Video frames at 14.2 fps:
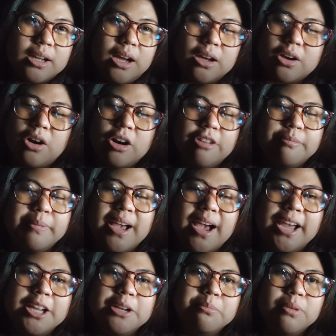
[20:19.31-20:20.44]
a car
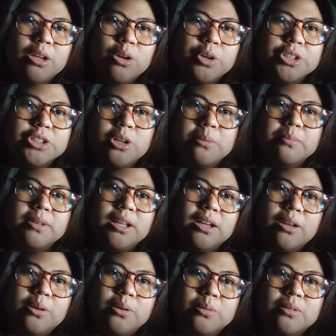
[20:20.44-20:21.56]
behind me or
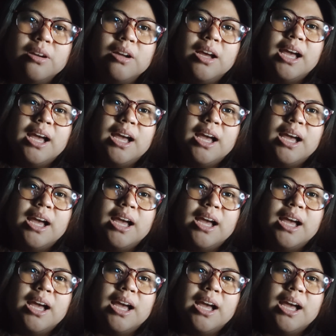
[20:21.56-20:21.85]
something,